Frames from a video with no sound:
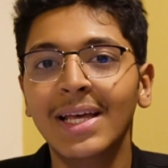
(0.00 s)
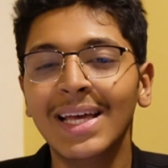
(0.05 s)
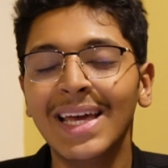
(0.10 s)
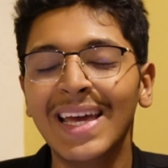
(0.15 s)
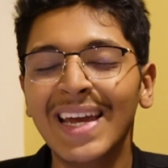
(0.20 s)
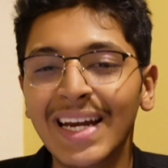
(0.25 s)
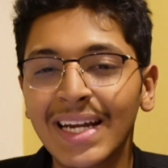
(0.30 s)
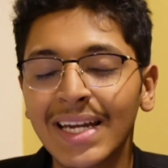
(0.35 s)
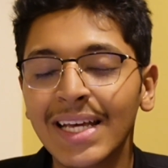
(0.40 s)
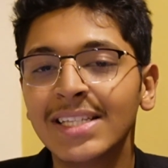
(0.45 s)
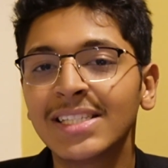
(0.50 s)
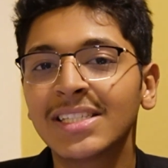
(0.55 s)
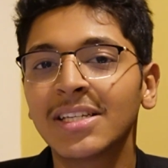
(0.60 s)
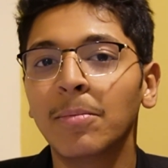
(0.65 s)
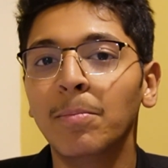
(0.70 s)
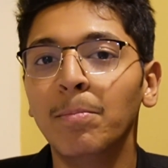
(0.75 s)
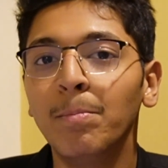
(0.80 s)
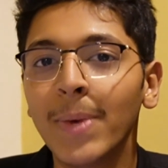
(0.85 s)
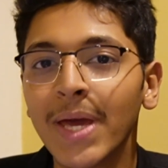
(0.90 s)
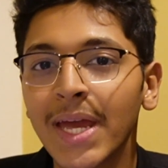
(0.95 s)
it is
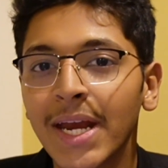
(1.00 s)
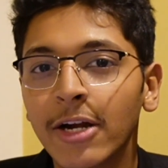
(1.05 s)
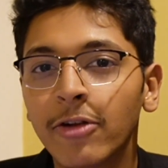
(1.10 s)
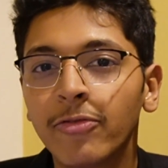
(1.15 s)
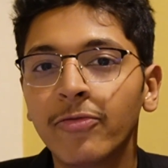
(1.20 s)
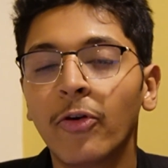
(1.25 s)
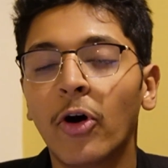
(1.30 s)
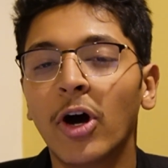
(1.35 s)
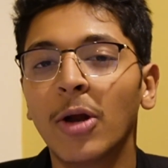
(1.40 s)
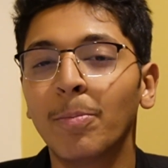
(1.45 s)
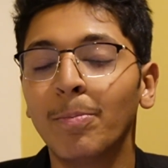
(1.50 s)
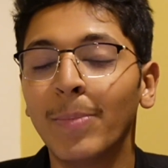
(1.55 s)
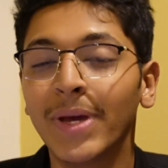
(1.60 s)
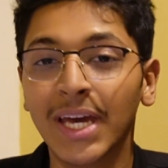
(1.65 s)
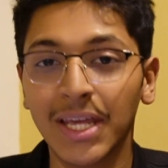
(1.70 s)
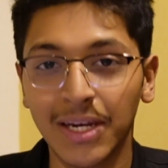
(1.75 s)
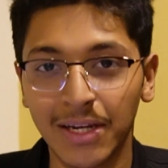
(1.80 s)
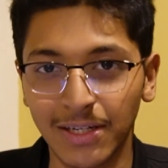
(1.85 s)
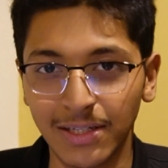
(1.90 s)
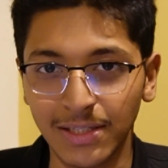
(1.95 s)
made for
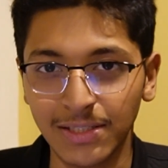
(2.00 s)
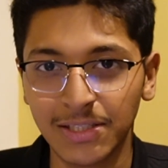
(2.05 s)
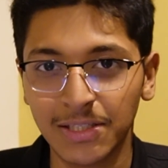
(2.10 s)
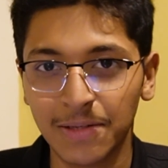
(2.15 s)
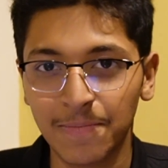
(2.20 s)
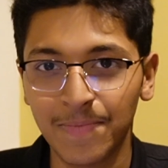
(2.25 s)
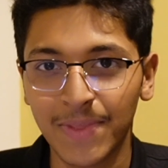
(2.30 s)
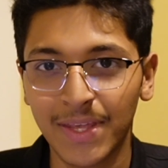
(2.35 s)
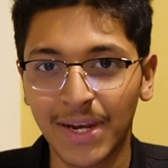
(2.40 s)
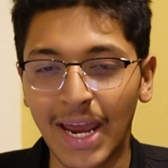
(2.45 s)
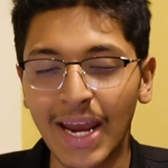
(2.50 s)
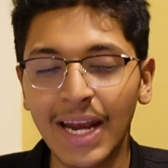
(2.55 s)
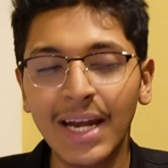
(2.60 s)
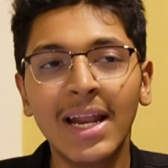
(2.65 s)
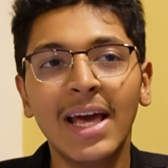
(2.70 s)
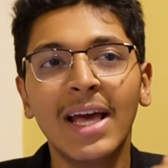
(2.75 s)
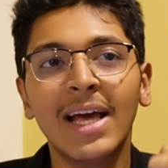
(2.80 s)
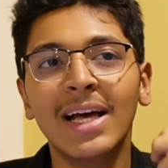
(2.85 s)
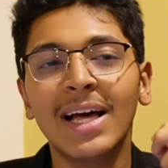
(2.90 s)
beginners, right?